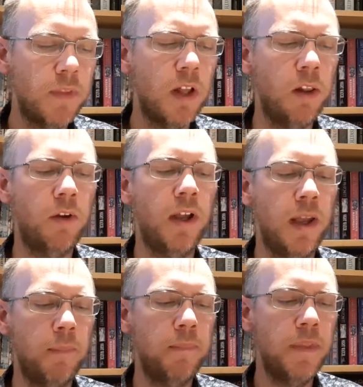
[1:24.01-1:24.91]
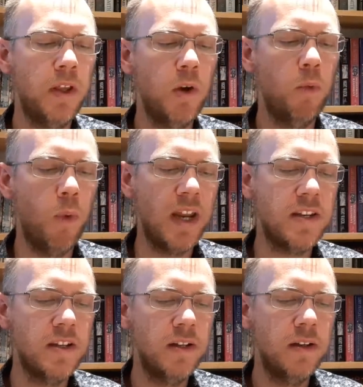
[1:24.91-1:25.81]
Look at him.
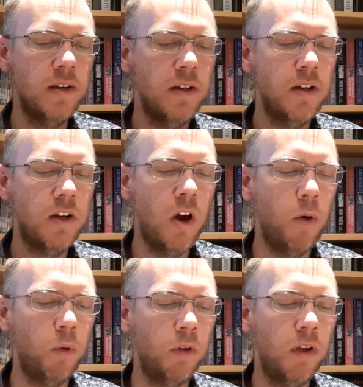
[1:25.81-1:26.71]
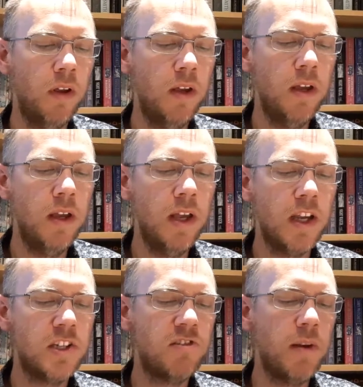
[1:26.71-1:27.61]
Wet, cold,
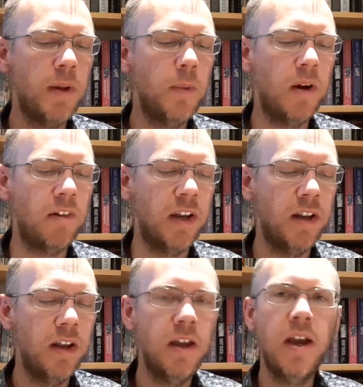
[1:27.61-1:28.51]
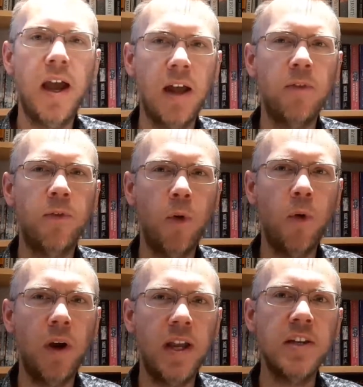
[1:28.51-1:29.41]
extremely worried, and
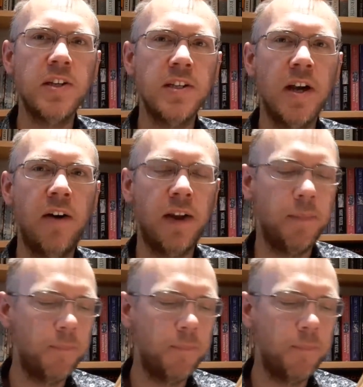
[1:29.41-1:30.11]
4 inches high.